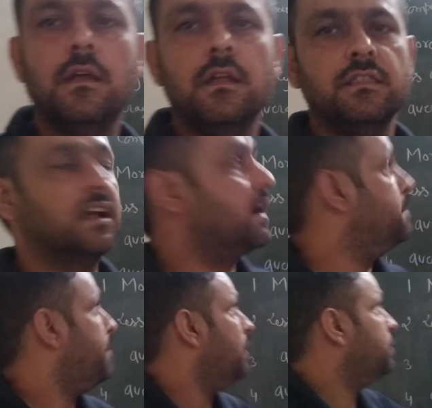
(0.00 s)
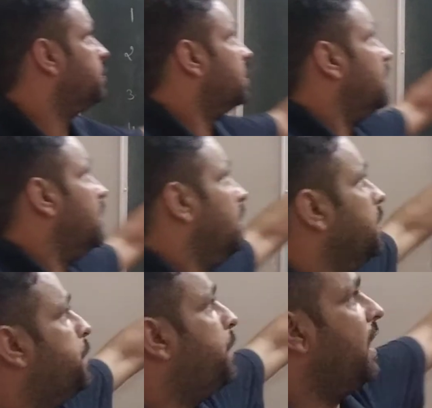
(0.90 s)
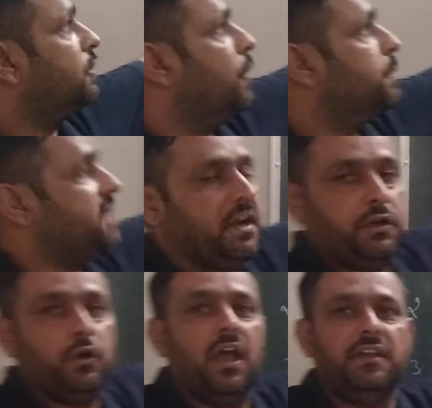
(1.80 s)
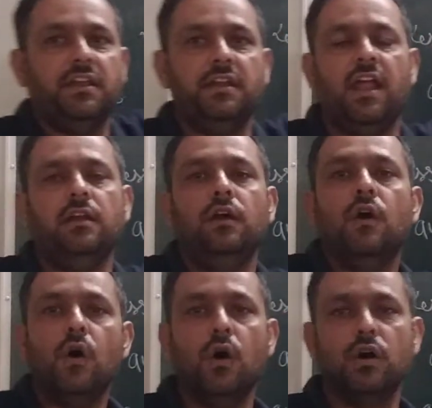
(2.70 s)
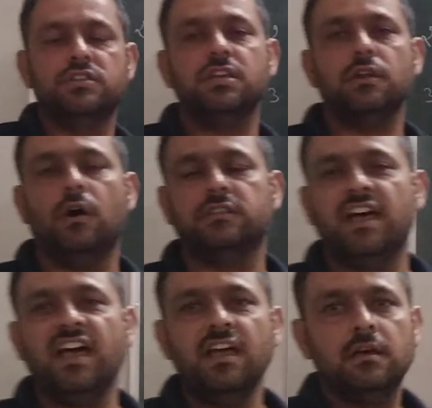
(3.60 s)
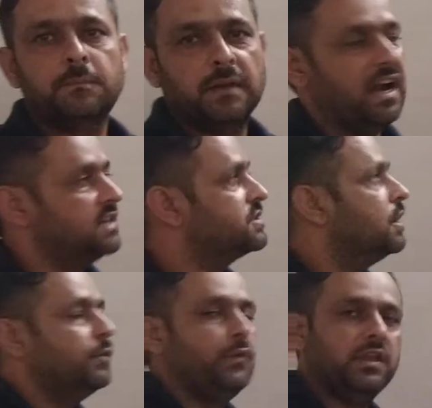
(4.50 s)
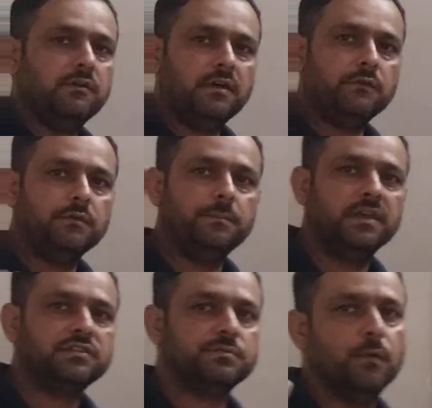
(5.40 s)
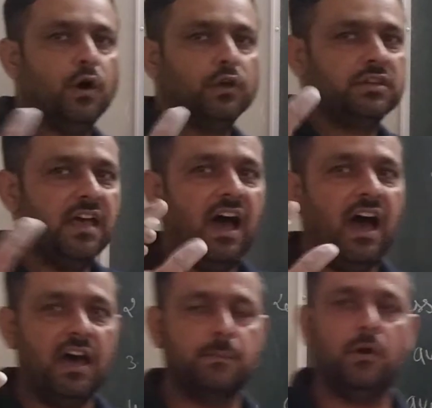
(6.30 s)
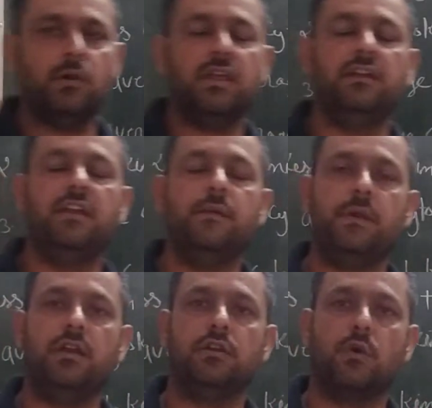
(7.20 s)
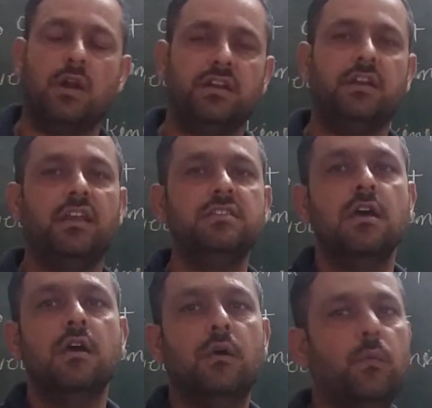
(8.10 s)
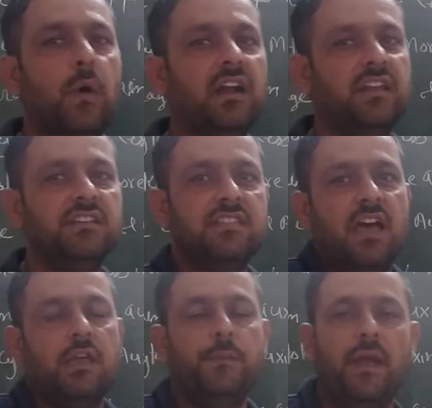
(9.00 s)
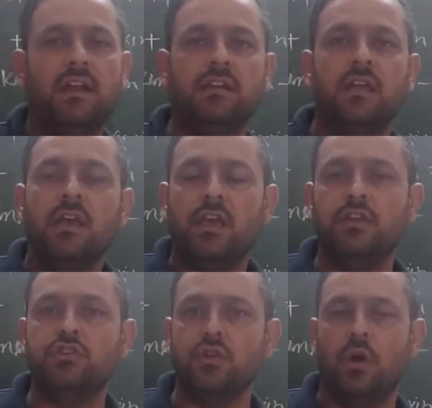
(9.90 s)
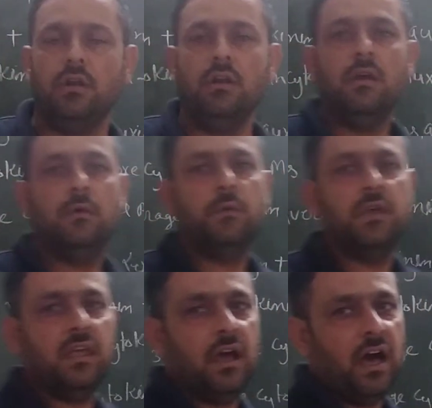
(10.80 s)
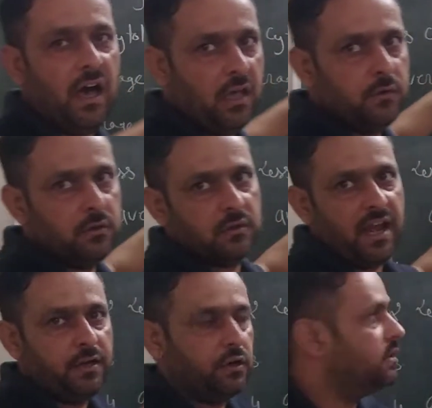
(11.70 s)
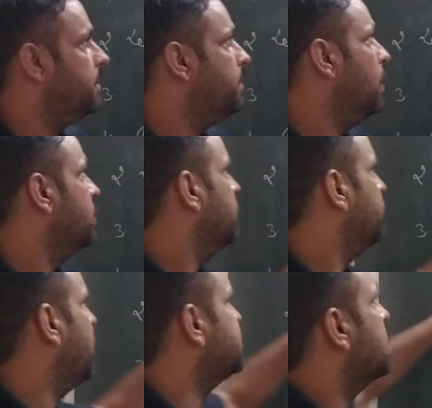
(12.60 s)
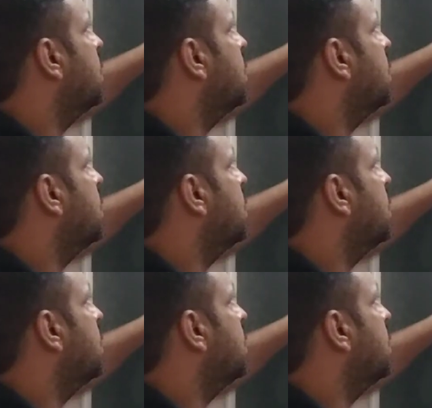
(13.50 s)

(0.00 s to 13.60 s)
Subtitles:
The compound effect of cytokinin and auxin on the plants. Whenever we mix both the hormone in different quantities, what is the effect is shown. I write on the board. First,